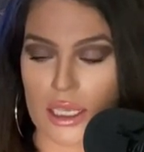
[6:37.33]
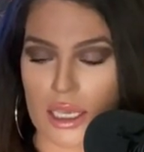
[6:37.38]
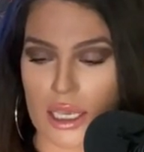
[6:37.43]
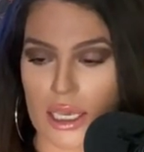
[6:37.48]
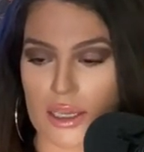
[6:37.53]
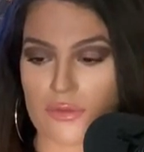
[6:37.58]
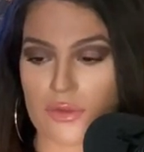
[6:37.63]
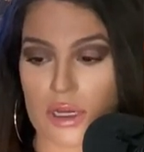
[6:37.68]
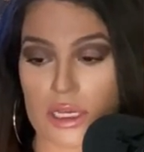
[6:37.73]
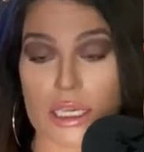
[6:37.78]

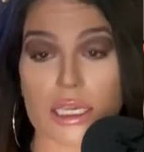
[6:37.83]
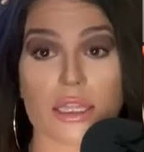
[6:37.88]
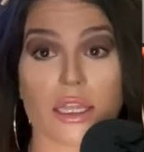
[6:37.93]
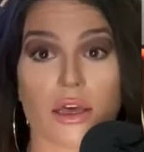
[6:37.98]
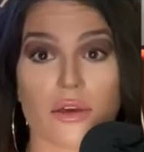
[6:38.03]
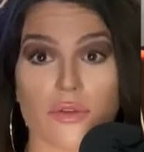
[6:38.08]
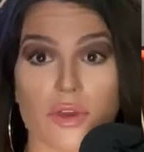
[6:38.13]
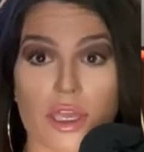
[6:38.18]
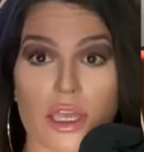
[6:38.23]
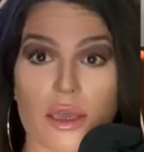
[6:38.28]
I fucking
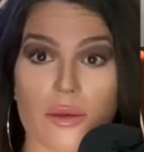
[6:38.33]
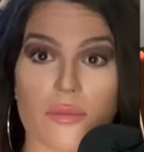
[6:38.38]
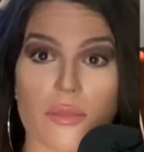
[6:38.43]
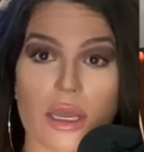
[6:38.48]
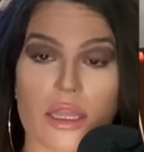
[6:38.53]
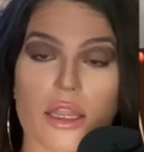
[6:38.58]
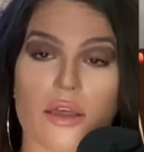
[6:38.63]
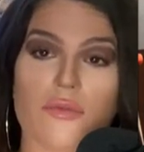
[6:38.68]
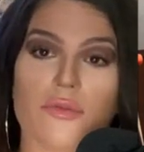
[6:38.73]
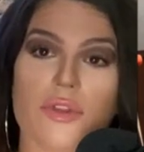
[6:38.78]
love him.
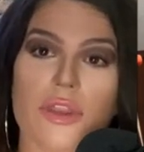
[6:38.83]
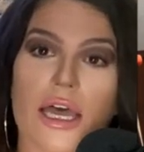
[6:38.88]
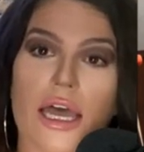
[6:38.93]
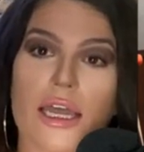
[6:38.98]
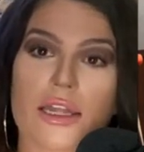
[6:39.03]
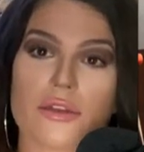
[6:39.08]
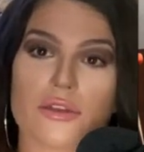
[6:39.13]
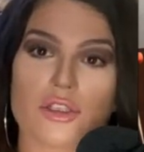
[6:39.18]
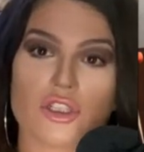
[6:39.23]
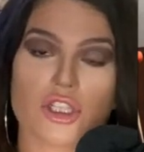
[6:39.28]
I love
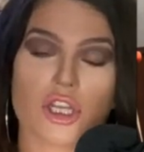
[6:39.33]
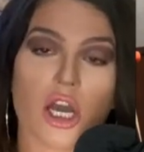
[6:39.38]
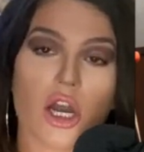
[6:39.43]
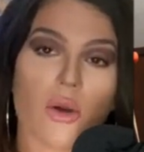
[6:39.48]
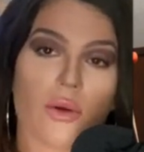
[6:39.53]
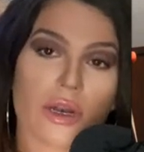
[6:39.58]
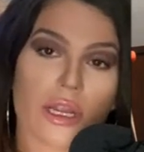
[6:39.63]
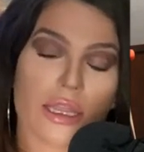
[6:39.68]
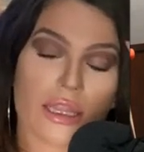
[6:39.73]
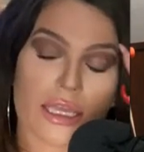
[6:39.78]
that
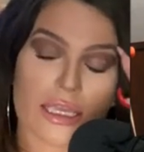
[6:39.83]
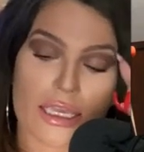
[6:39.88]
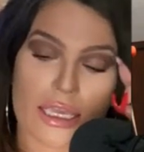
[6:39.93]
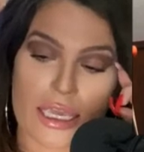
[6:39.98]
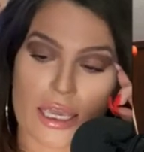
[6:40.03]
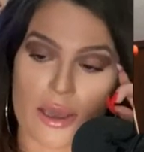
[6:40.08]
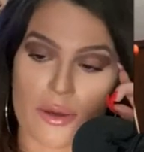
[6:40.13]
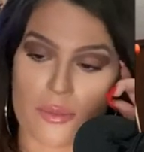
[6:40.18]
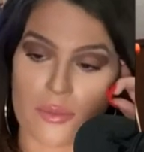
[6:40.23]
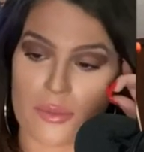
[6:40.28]
show and I like
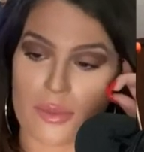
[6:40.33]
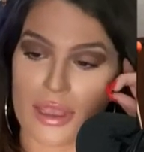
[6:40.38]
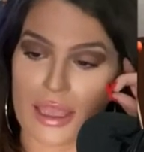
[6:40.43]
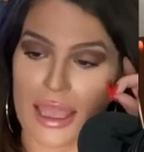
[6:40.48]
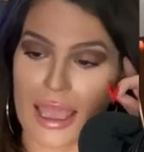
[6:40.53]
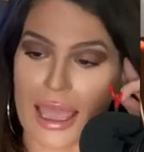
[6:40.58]
him.